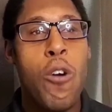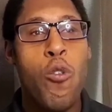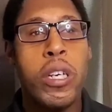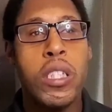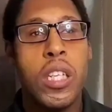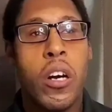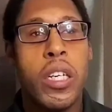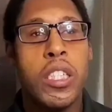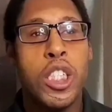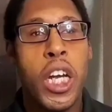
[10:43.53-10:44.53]
I want
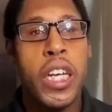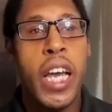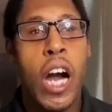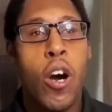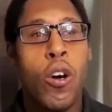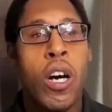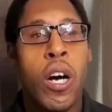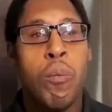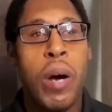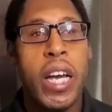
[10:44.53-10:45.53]
y'all to check
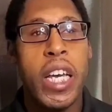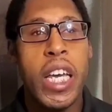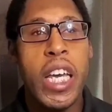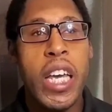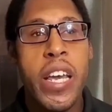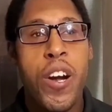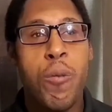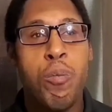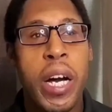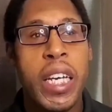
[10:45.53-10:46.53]
out my
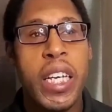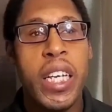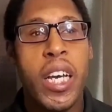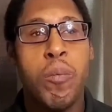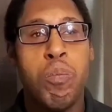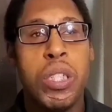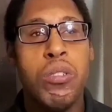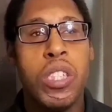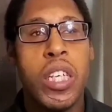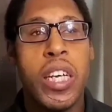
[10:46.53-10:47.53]
E Money
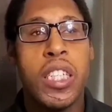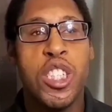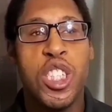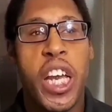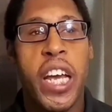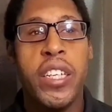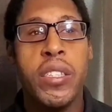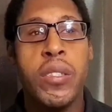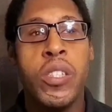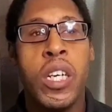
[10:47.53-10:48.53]
Music
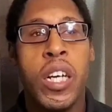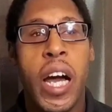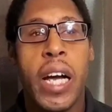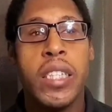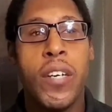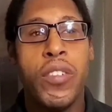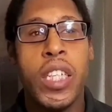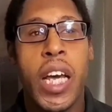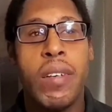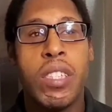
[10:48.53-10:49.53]
channel. I
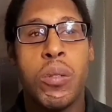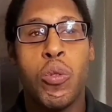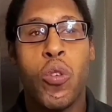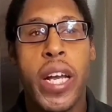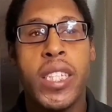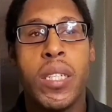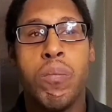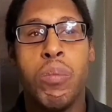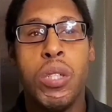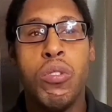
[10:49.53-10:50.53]
definitely have some
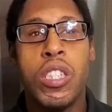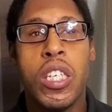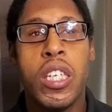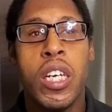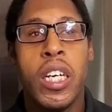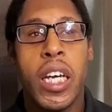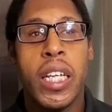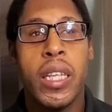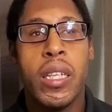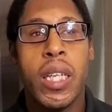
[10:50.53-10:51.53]
great music
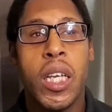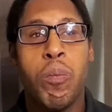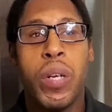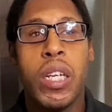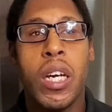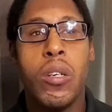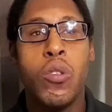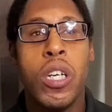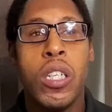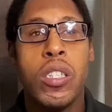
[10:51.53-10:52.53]
in the link
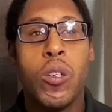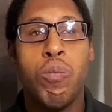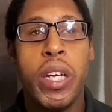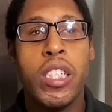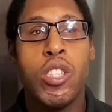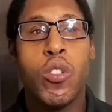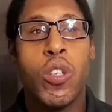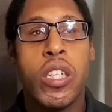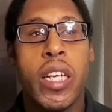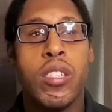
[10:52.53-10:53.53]
below, so make
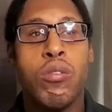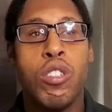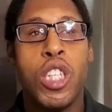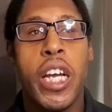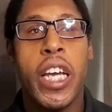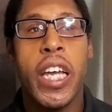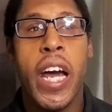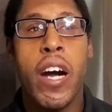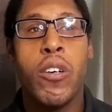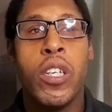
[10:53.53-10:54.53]
sure that you
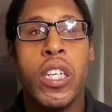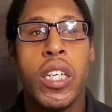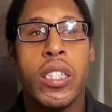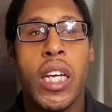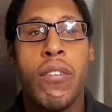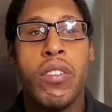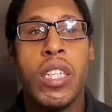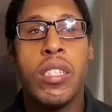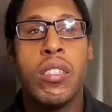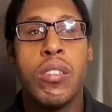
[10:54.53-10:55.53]
check it out and
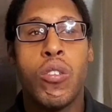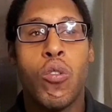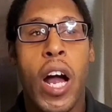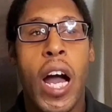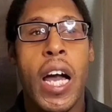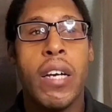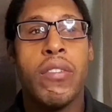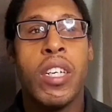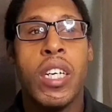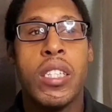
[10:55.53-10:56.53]
definitely
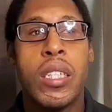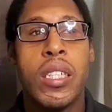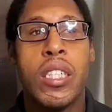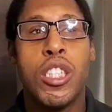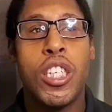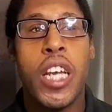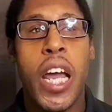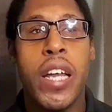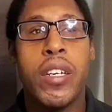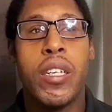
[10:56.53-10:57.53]
subscribe to the
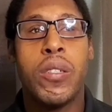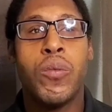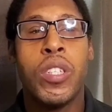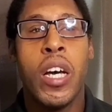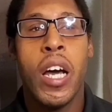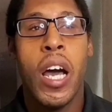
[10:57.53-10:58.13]
channel.